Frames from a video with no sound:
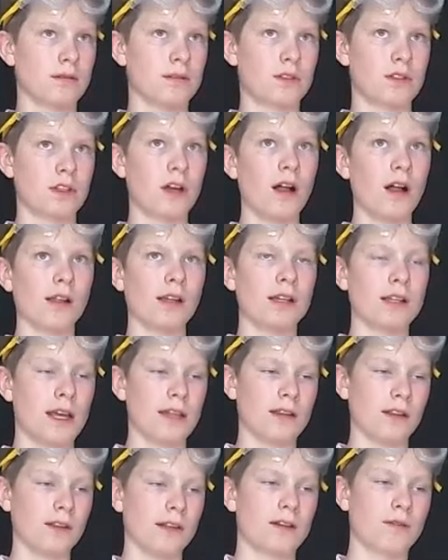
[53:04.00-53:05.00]
solid
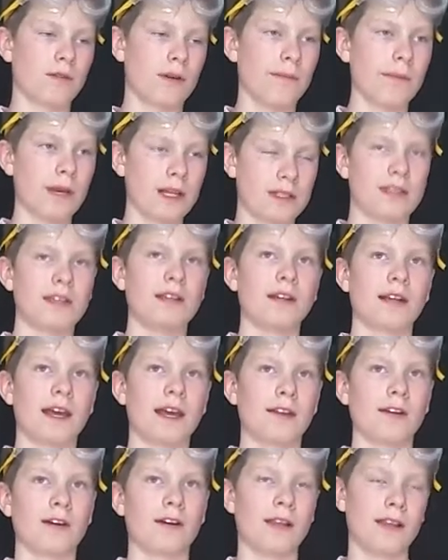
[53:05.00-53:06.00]
and the liquid mixing
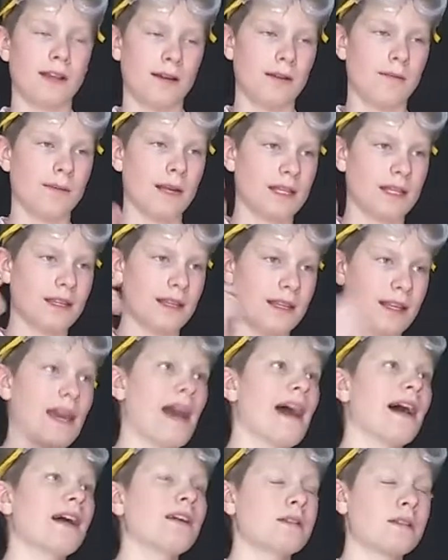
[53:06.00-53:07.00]
together, and then it makes a
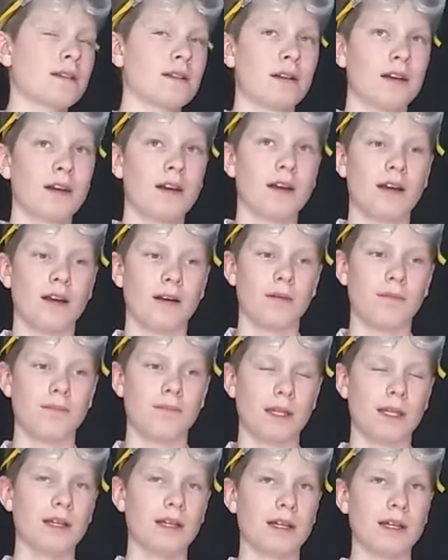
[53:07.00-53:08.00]
gas
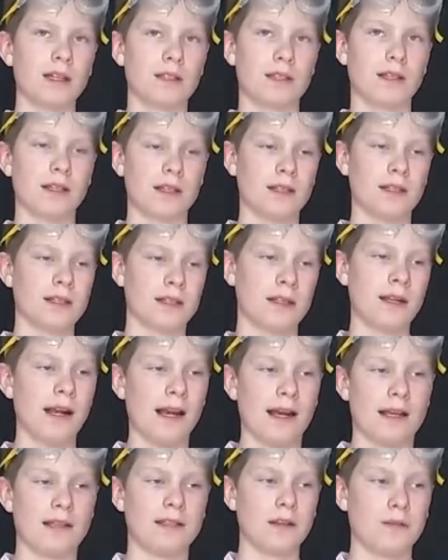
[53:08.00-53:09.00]
because it is an
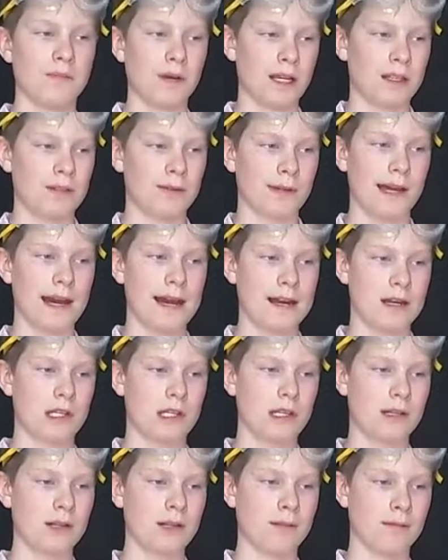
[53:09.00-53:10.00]
acid-base
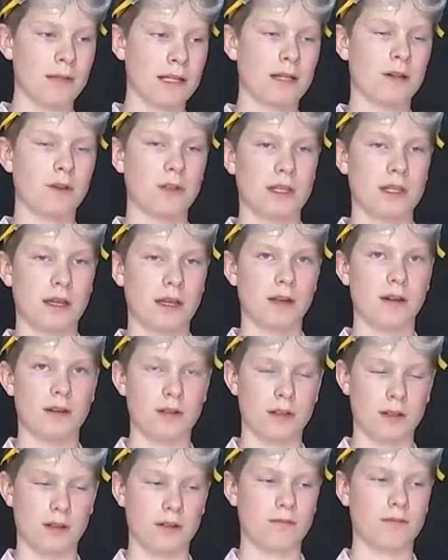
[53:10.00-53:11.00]
reaction, and when it goes together,
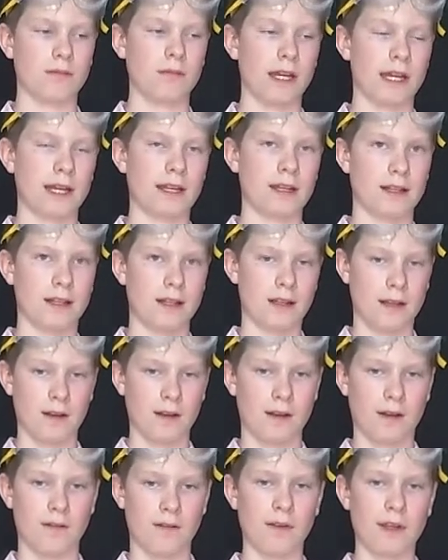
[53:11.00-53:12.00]
it like
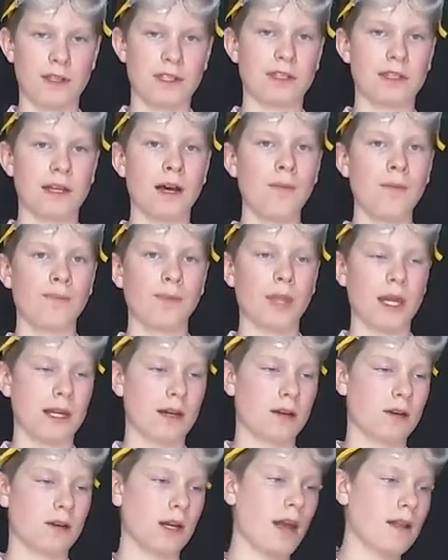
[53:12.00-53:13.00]
fizzes up and
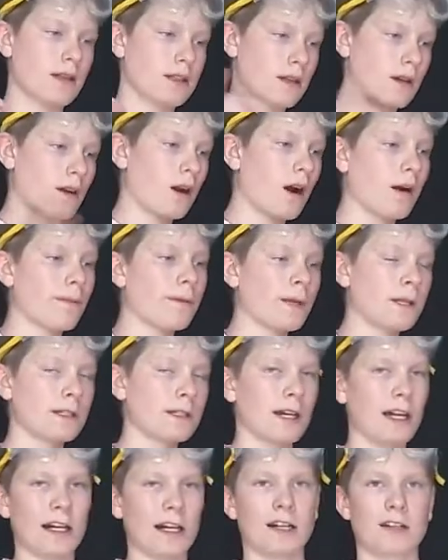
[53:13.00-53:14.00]
it creates carbon
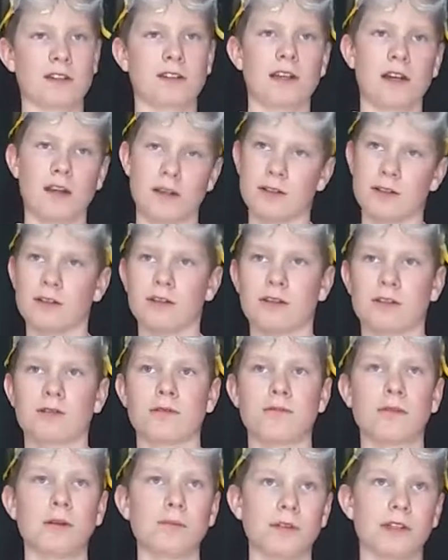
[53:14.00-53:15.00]
dioxide. Just
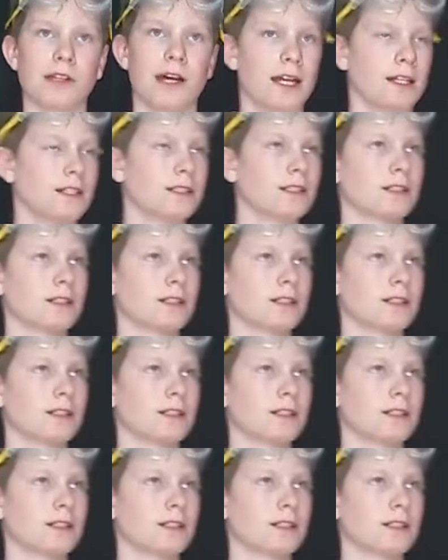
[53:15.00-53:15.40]
remember that.